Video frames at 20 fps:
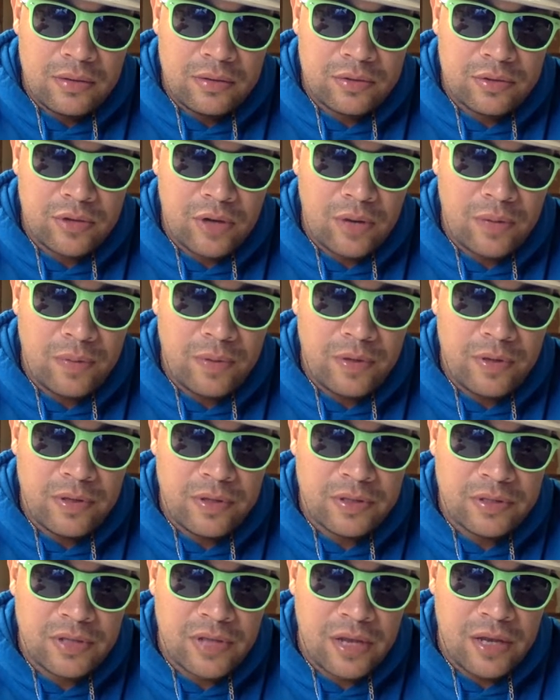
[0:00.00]

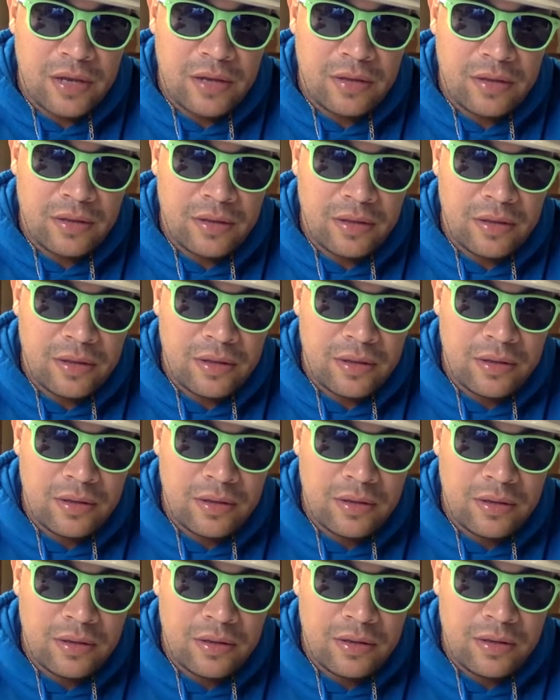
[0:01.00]
sharpen the scythe
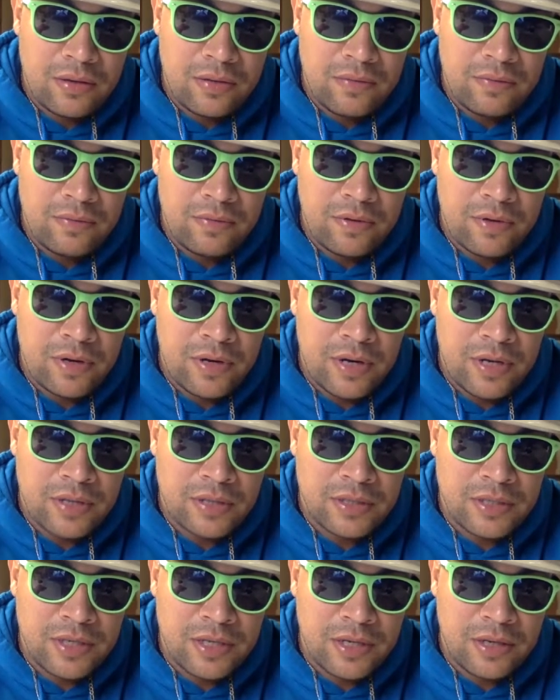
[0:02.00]
for an
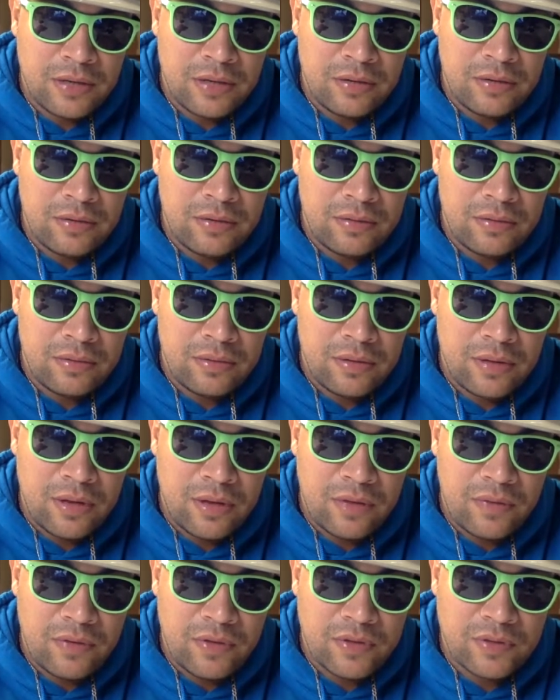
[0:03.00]
easy kill.
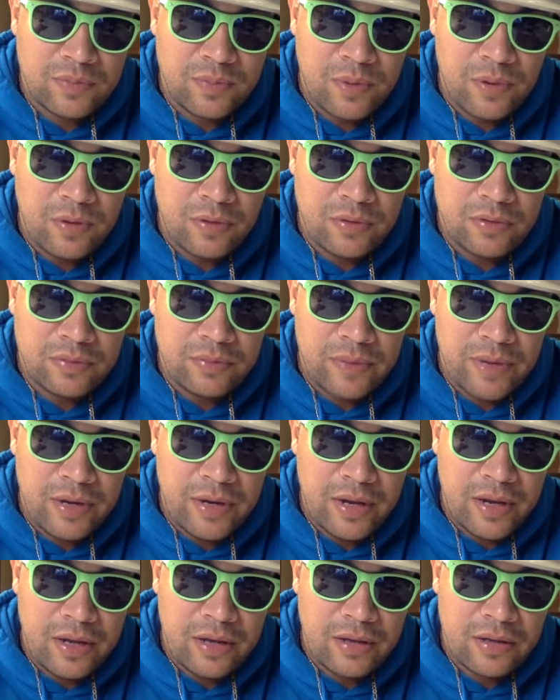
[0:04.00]
I have exposed
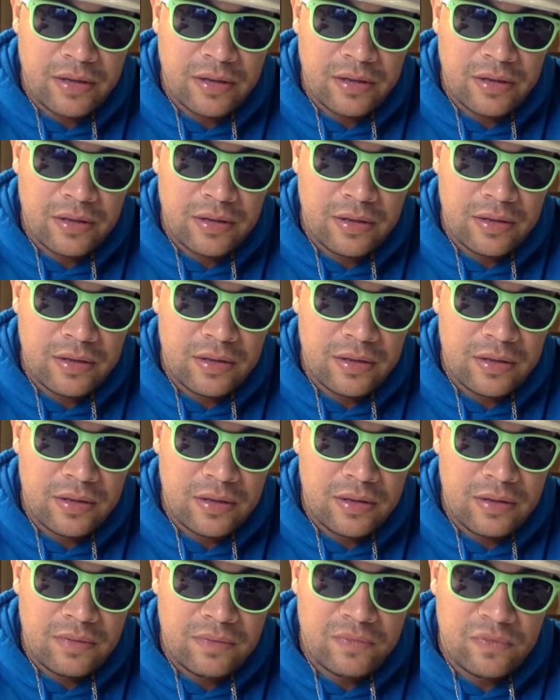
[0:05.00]
my neck
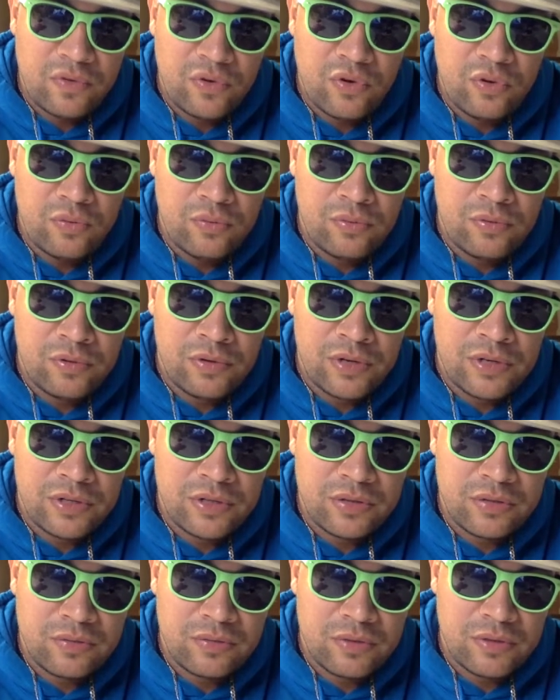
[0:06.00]
for
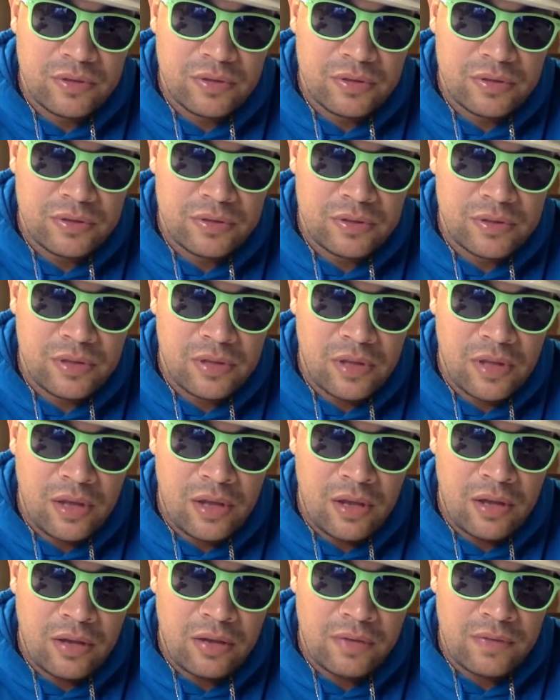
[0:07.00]
numerous thrills,
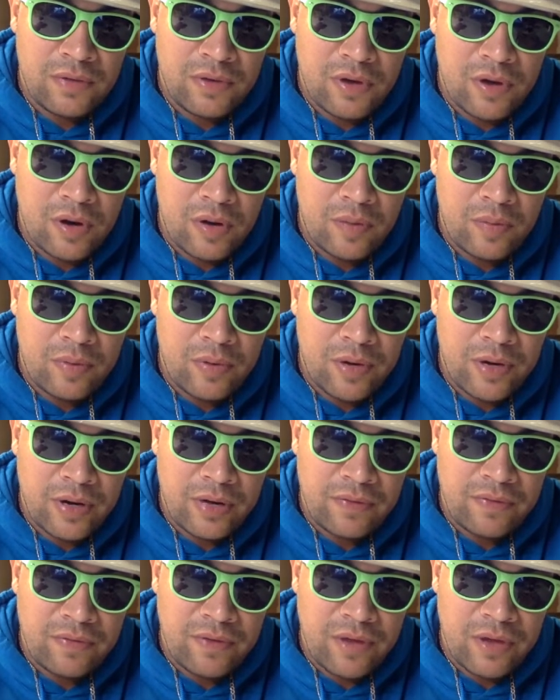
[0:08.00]
love and
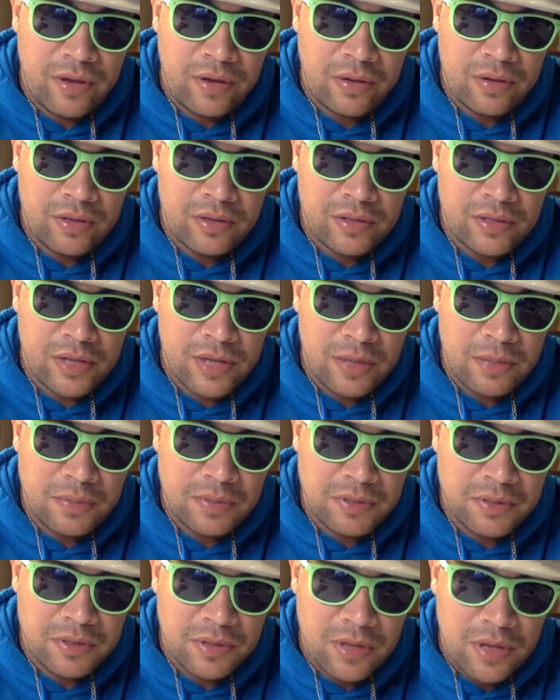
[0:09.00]
heartbreak, failed
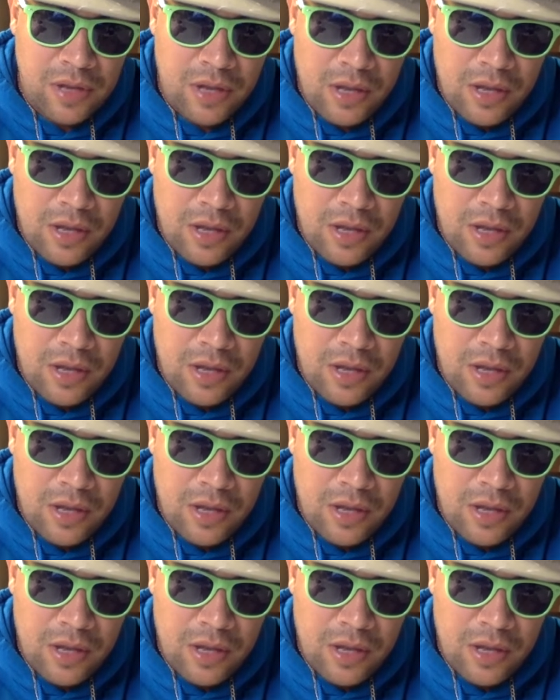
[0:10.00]
attempts,